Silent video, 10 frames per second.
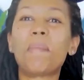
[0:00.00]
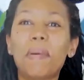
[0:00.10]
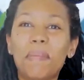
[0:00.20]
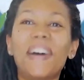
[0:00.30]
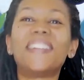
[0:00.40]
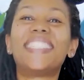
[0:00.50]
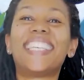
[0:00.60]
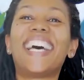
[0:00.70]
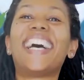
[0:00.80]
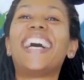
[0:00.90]

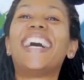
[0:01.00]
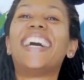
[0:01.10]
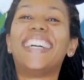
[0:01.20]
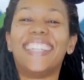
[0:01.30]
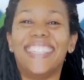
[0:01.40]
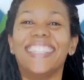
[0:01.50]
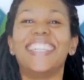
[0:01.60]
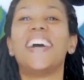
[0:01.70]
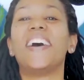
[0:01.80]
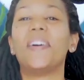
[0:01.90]
Mimosa. I
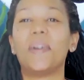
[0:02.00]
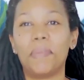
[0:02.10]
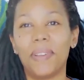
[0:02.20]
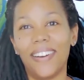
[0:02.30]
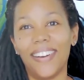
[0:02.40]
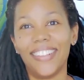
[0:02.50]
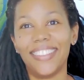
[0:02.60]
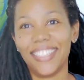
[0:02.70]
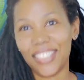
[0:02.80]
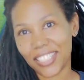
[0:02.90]
hope you
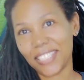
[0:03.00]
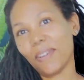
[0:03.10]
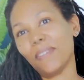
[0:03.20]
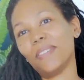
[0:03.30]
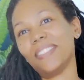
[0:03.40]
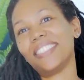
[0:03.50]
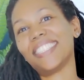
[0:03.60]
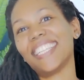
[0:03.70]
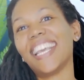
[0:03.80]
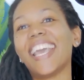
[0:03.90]
caught that Jay-Z reference.
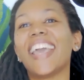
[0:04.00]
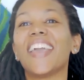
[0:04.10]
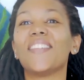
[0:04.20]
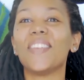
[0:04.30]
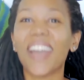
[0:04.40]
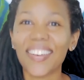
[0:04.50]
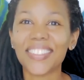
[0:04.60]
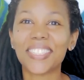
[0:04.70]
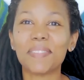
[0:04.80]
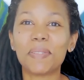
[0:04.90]
If you
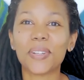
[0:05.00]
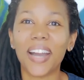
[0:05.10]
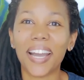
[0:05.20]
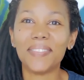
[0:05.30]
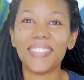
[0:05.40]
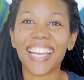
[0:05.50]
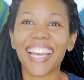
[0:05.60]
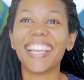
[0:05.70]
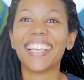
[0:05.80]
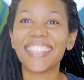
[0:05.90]
haven't subscribed
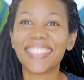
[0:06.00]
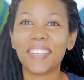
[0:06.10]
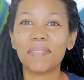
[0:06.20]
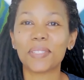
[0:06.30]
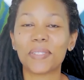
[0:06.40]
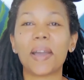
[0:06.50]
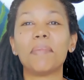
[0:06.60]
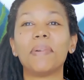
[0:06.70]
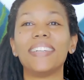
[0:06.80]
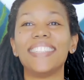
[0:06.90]
yet, hit the
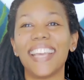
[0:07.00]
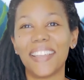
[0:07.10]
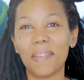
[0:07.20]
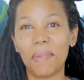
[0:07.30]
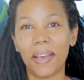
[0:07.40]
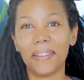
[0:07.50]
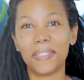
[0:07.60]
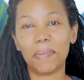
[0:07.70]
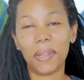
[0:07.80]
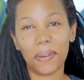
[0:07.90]
subscribe button and the bell
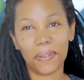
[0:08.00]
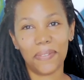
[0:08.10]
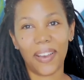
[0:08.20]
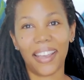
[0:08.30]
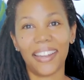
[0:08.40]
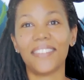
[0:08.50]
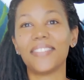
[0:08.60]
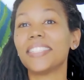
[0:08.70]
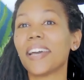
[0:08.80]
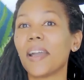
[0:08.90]
to be notified
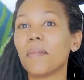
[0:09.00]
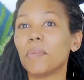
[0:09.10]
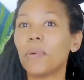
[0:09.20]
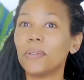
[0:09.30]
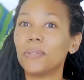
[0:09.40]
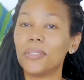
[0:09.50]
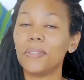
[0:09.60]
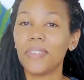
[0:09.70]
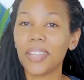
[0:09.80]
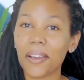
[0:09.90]
every time we post a
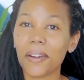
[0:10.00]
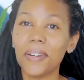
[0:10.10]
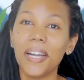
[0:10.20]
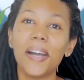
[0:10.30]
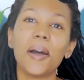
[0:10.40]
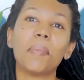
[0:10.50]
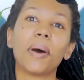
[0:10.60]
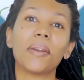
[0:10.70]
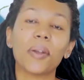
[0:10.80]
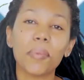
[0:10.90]
new video
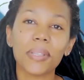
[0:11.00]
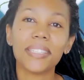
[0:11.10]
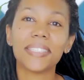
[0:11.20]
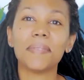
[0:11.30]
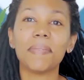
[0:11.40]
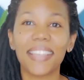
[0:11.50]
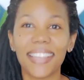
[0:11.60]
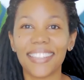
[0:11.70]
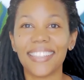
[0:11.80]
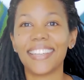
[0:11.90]
about herbalism,
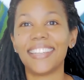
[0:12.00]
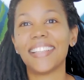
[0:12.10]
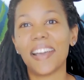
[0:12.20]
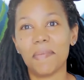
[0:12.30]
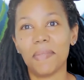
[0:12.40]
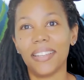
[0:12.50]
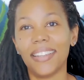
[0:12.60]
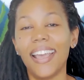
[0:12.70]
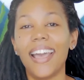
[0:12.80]
healing, and alignment.